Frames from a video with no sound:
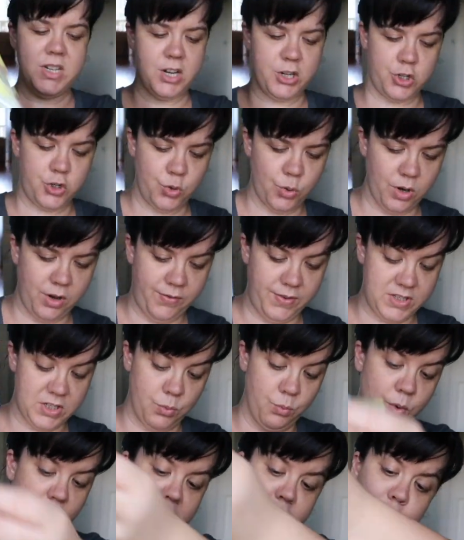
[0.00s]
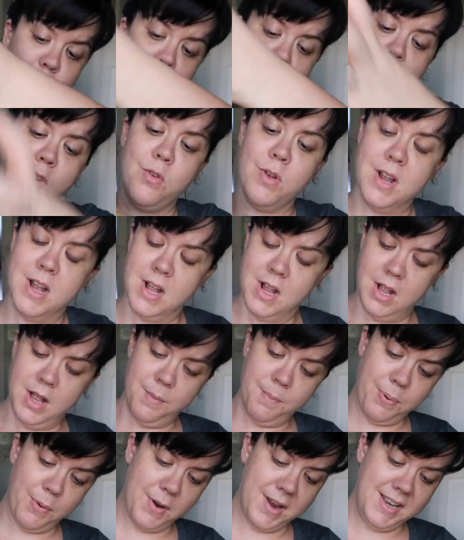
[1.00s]
not sure if it's a retro
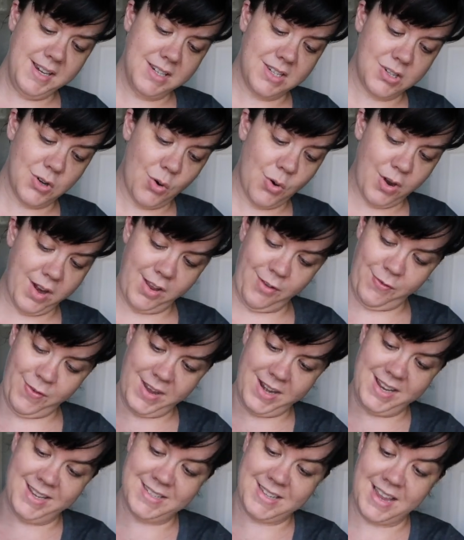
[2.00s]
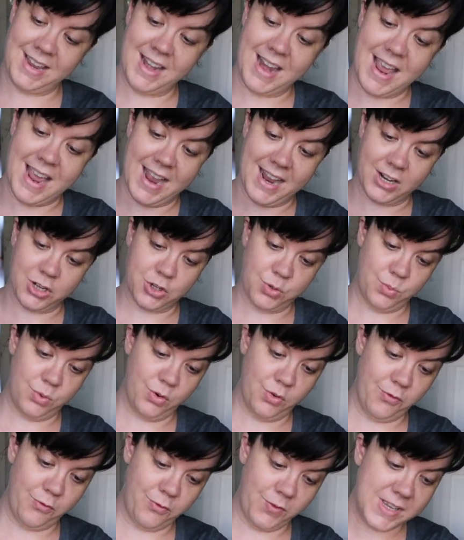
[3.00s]
print or if it is an
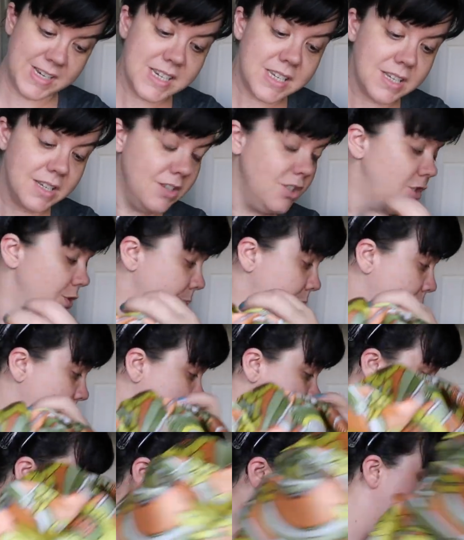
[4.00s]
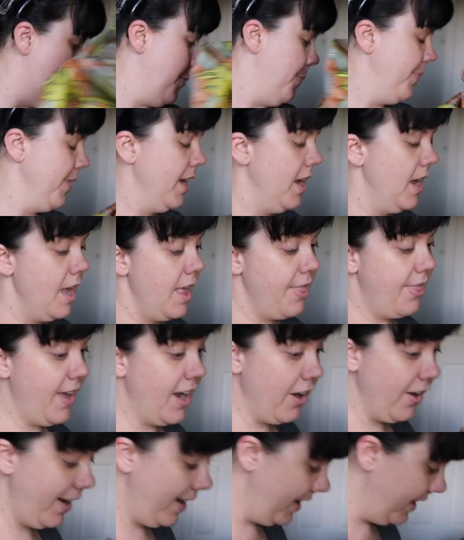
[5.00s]
actual vintage print. So
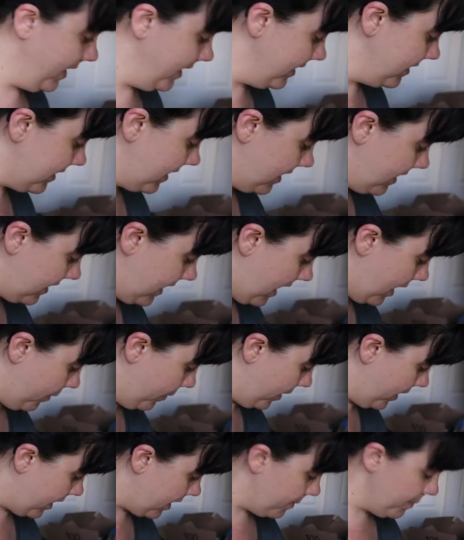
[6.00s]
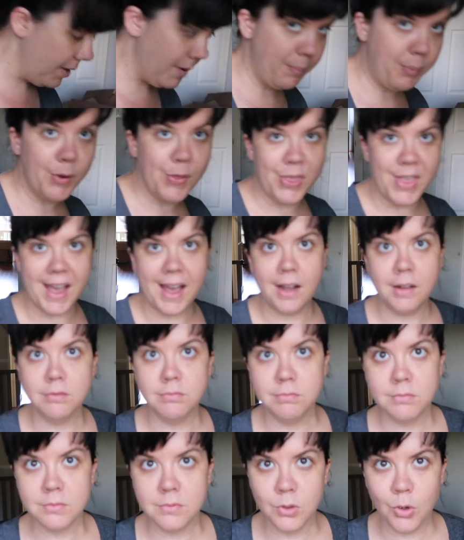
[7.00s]
there is that one, and I'm gonna put that
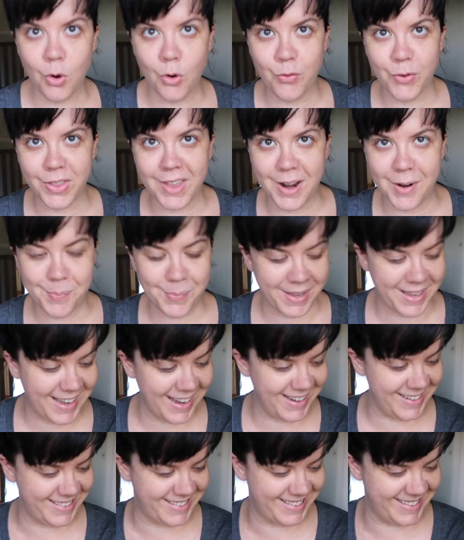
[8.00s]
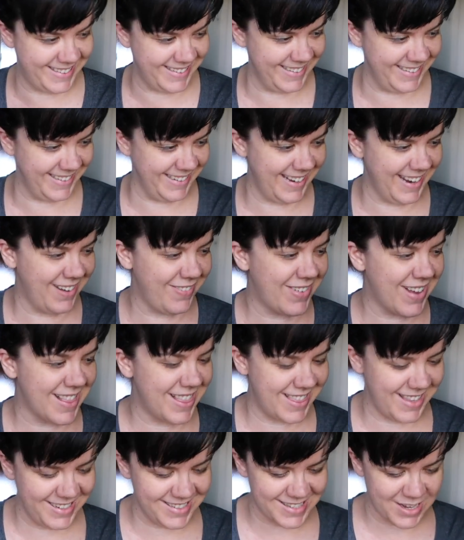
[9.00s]
over there because I've
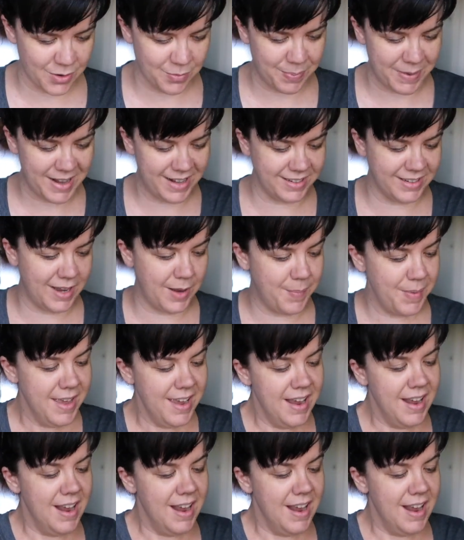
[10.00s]
got things that are piled up.